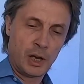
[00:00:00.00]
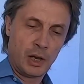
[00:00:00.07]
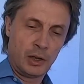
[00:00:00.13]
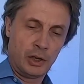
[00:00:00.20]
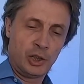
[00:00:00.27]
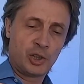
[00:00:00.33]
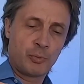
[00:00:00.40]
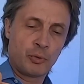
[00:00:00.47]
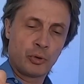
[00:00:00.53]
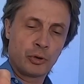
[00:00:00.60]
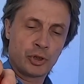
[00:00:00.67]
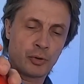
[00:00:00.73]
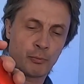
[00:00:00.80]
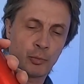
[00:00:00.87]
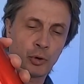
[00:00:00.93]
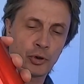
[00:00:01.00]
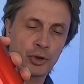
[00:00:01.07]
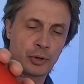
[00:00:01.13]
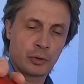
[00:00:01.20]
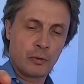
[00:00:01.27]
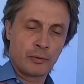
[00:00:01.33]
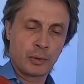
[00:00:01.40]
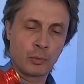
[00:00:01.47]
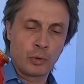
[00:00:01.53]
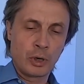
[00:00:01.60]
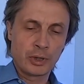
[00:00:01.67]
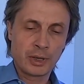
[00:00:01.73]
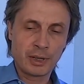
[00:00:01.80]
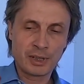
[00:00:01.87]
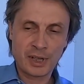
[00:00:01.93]
Each portion of the
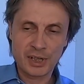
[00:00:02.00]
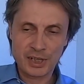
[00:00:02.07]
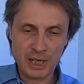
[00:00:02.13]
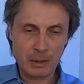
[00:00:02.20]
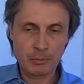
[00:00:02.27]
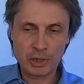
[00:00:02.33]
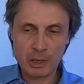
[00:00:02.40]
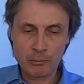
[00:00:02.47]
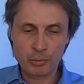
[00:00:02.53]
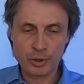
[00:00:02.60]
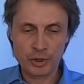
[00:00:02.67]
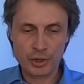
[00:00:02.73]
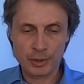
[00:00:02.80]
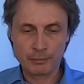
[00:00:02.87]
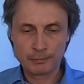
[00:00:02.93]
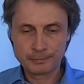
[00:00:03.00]
water is the same temperature.